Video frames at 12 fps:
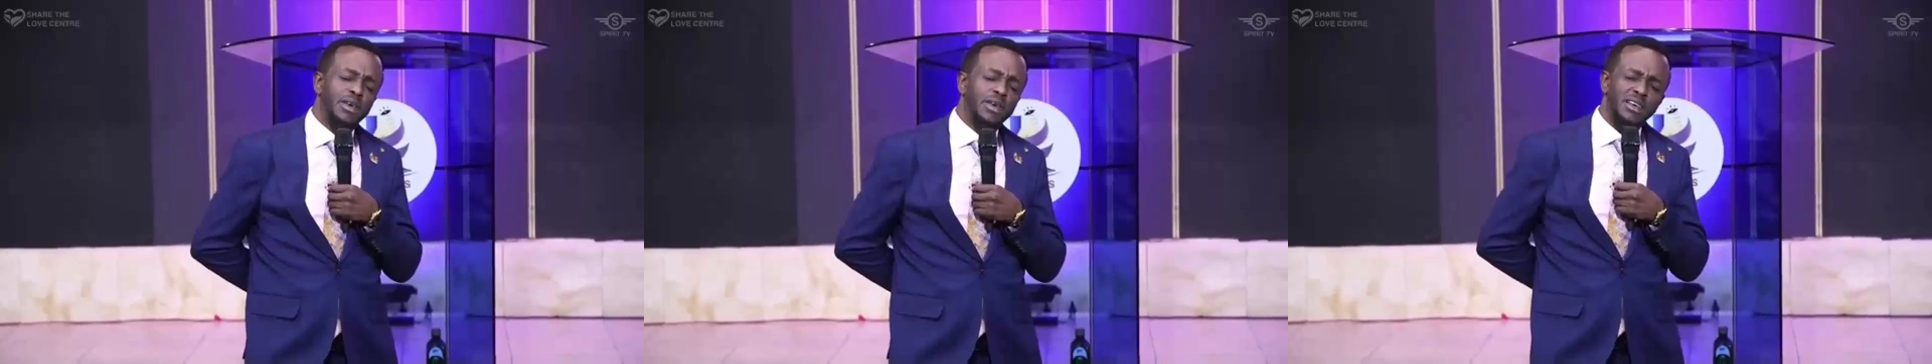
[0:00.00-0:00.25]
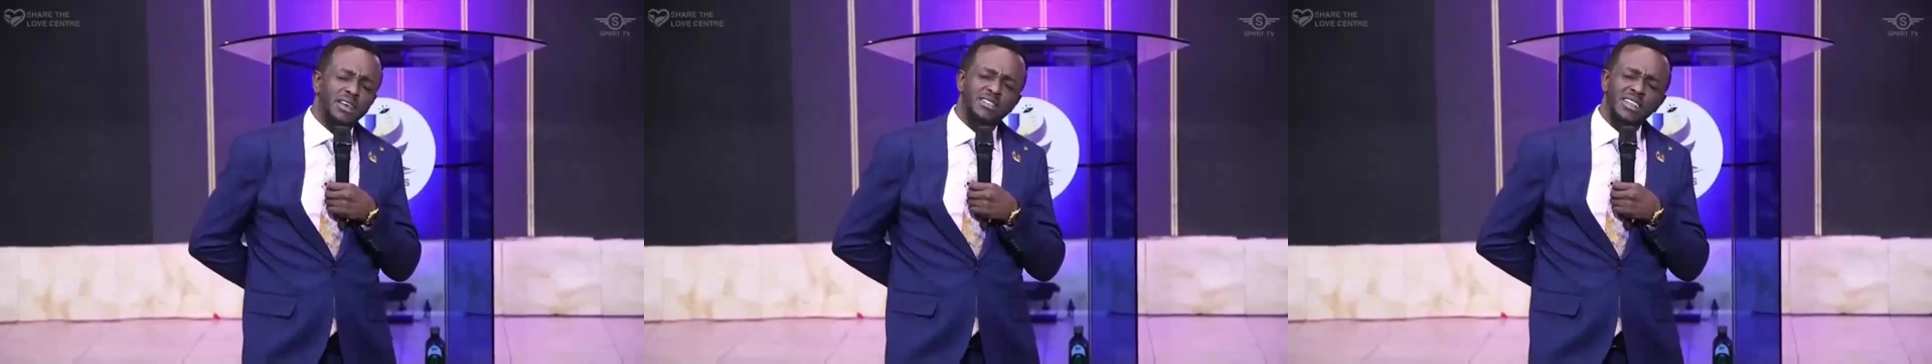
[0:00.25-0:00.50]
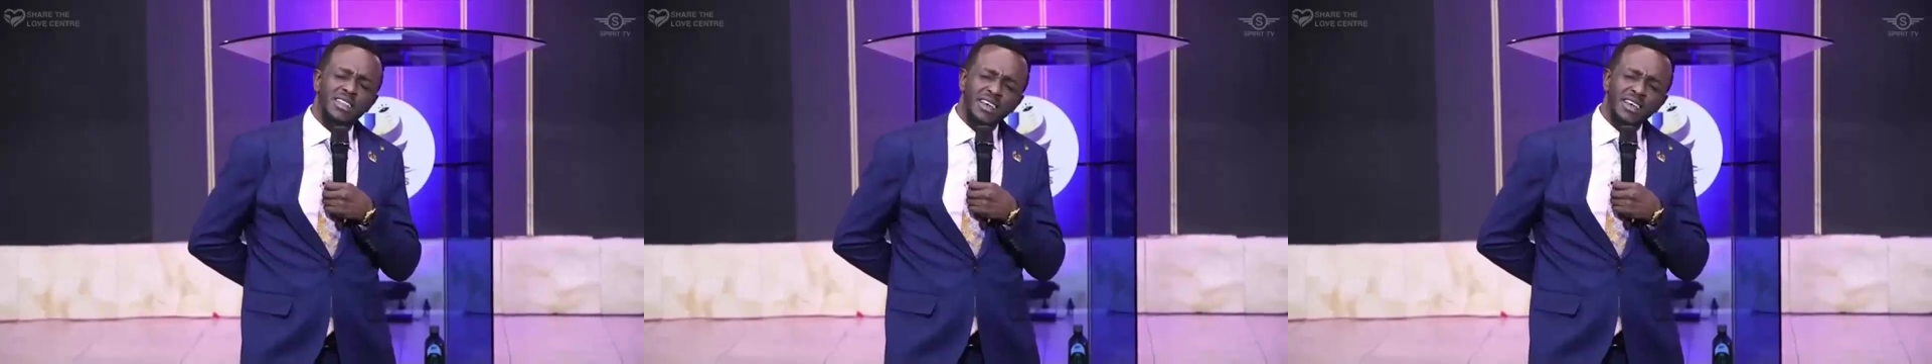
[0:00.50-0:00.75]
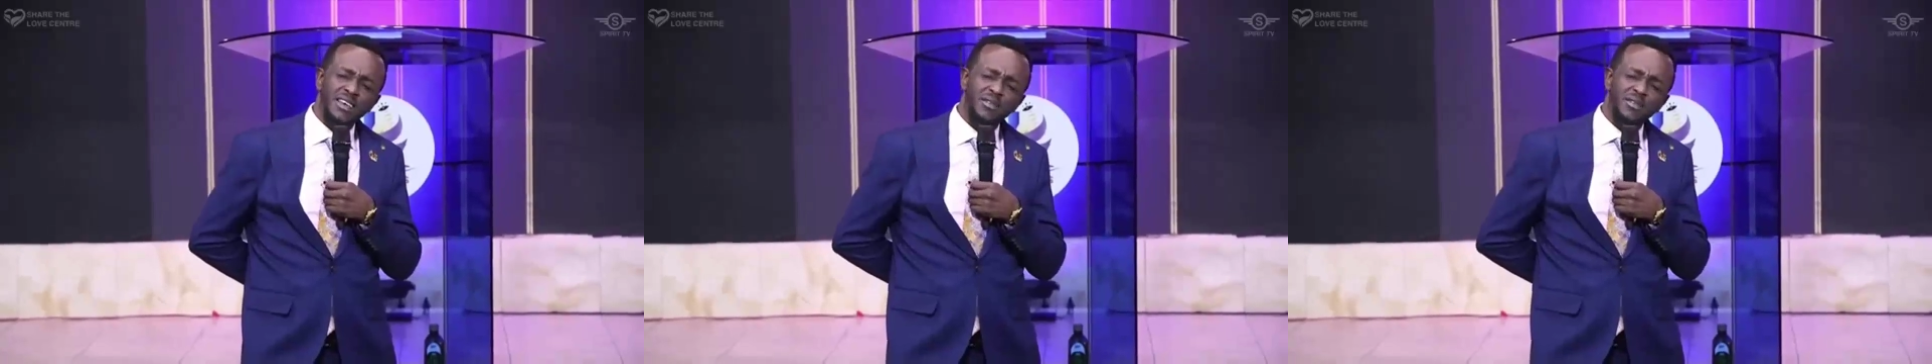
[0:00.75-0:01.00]
He's
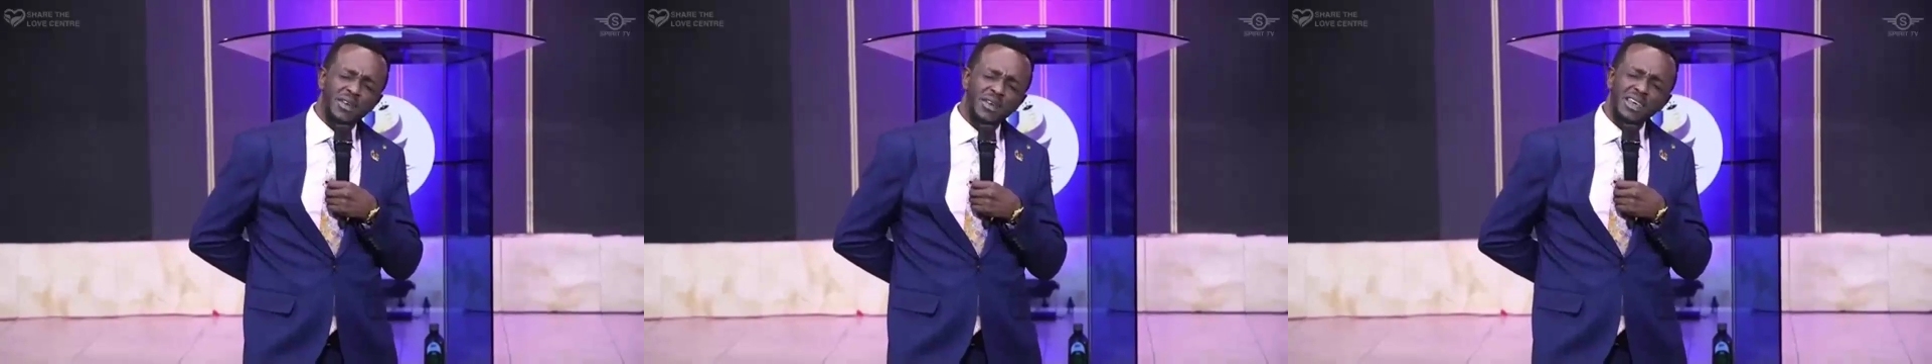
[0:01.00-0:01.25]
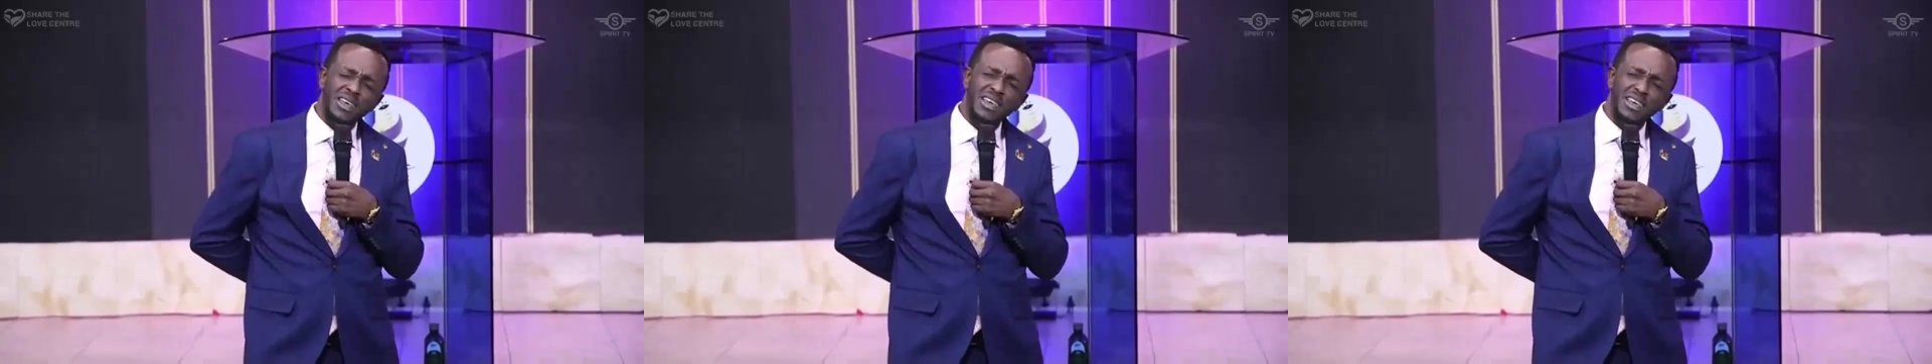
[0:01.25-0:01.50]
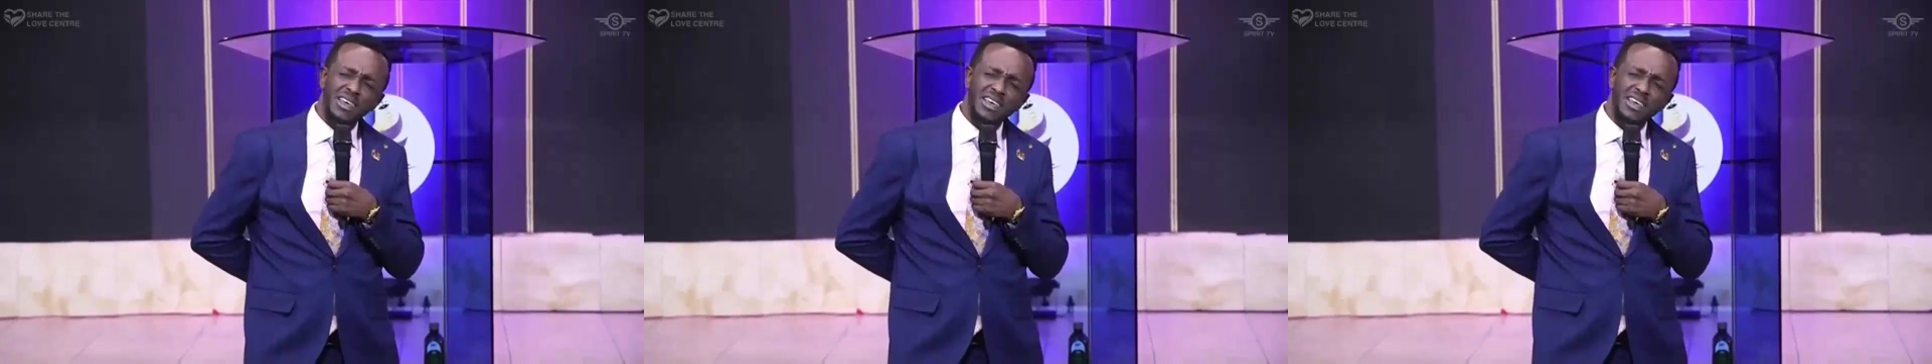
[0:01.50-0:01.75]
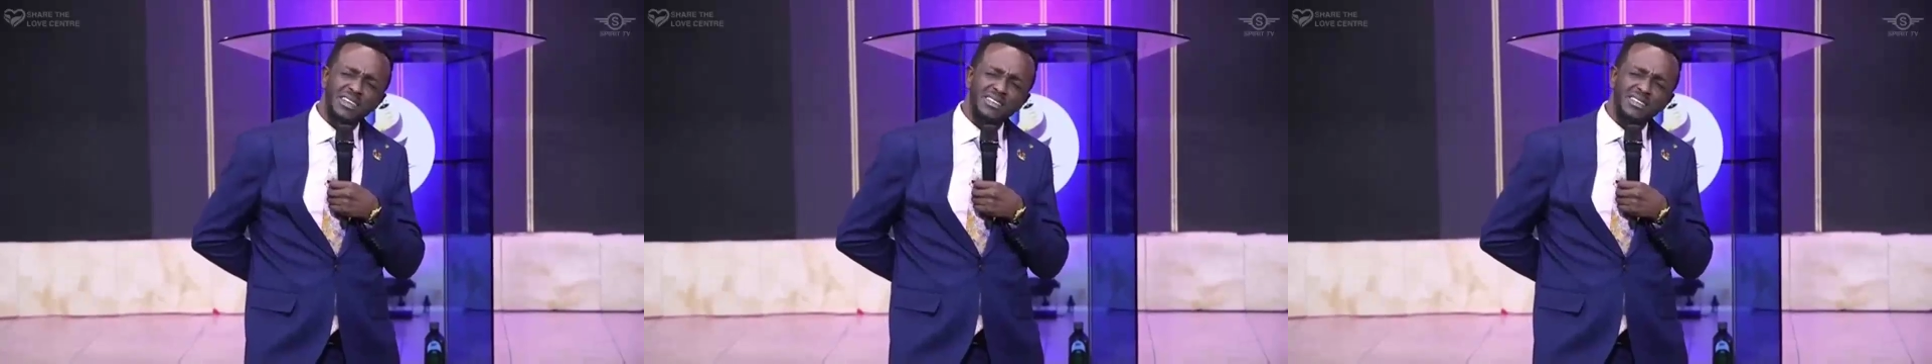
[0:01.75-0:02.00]
living
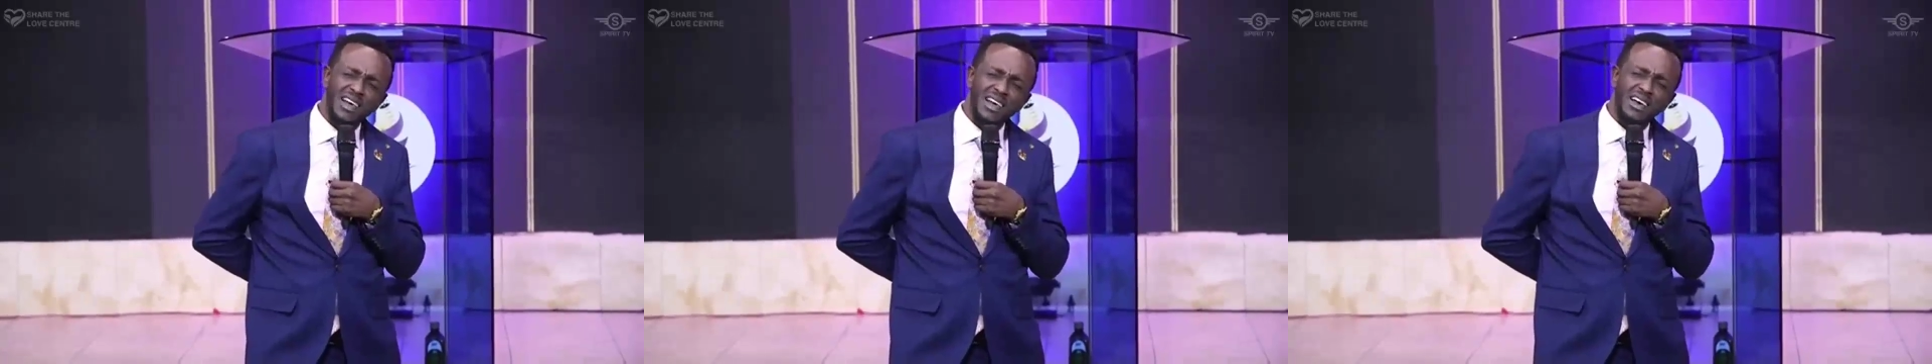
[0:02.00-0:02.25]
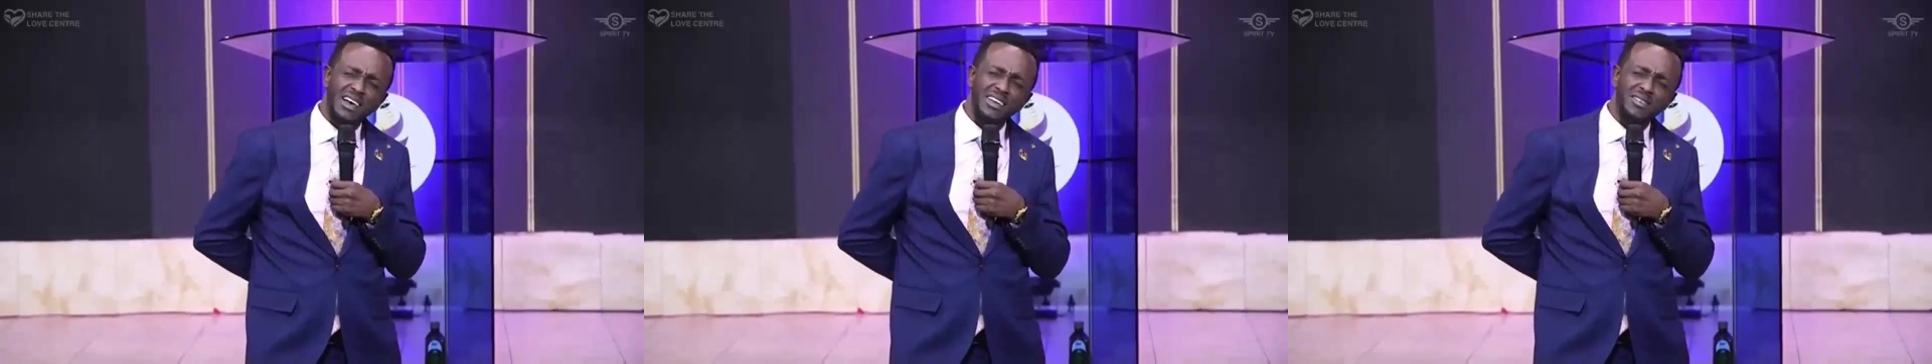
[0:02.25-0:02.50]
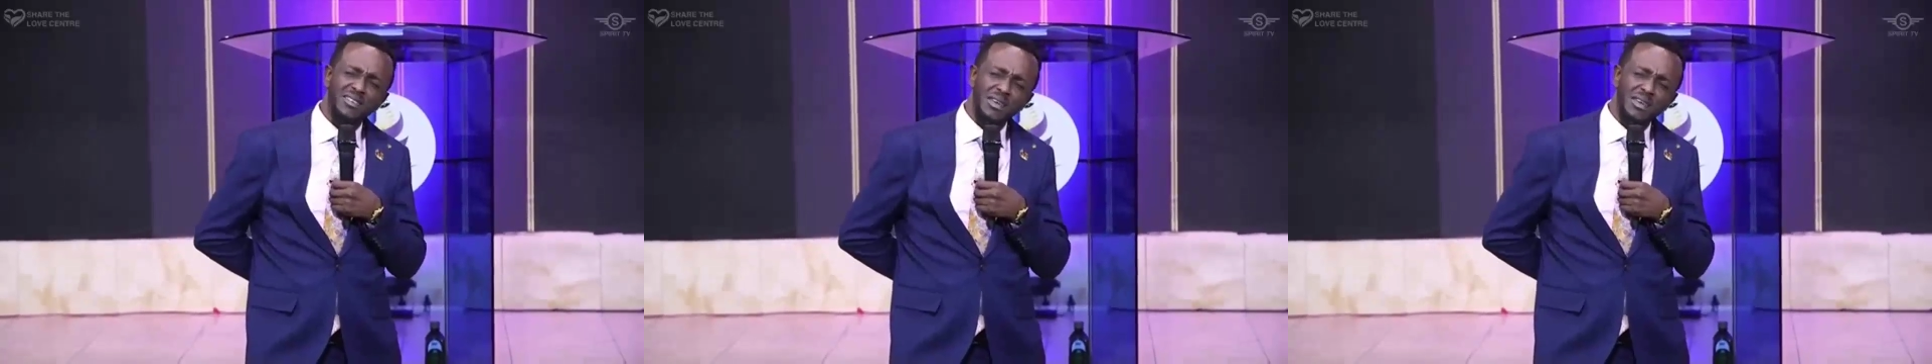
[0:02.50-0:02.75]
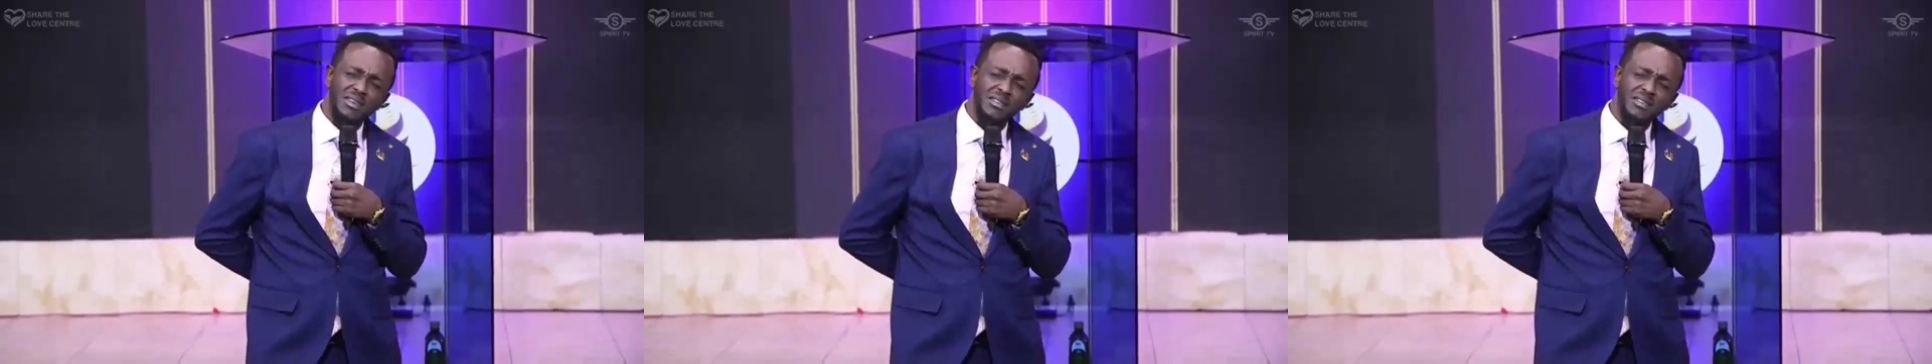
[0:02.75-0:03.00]
inside
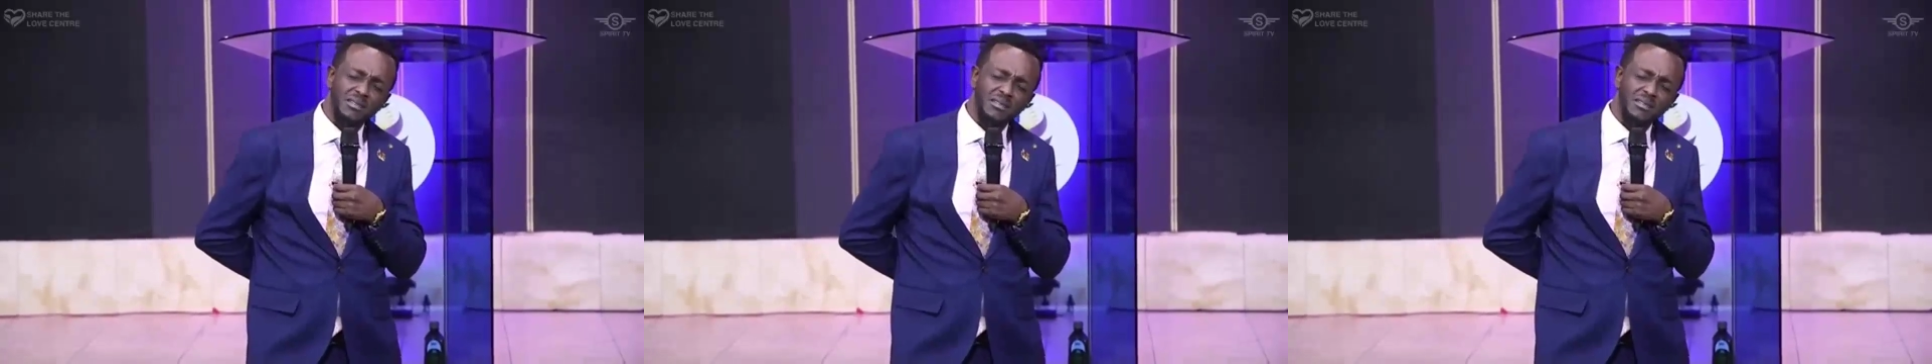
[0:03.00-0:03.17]
me.